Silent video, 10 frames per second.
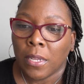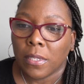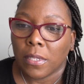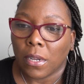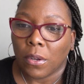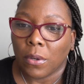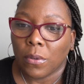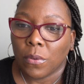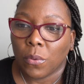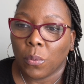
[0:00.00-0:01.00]
So
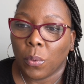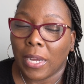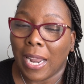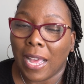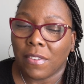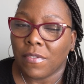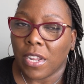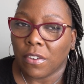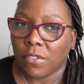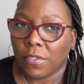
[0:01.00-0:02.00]
one, I
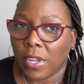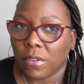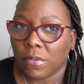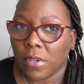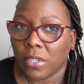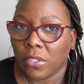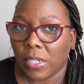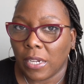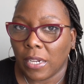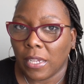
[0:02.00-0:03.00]
haven't found a
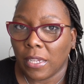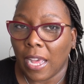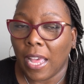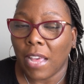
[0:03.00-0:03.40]
study